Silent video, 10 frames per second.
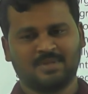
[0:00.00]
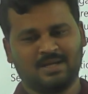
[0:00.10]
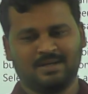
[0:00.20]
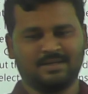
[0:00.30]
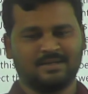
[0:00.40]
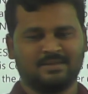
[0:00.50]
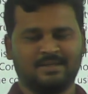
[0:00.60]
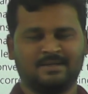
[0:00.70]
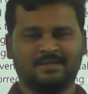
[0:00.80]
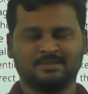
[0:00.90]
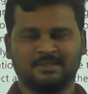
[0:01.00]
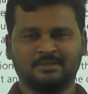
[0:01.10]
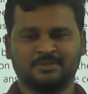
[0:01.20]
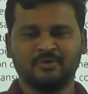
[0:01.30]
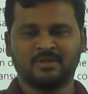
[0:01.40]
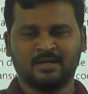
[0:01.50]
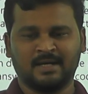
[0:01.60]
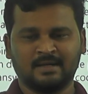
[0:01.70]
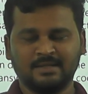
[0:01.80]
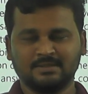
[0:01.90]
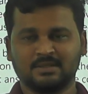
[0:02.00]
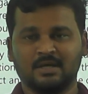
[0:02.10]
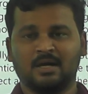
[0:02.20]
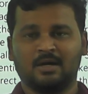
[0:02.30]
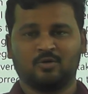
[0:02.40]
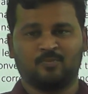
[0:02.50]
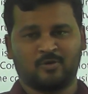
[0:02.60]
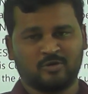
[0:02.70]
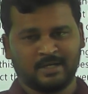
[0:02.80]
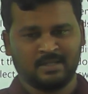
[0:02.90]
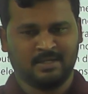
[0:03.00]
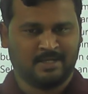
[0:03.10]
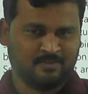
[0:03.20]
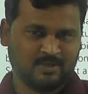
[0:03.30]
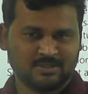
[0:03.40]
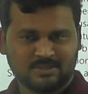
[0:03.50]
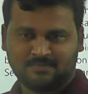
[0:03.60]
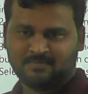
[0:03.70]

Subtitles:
Clear? It is issuing the guidelines to protect the animals.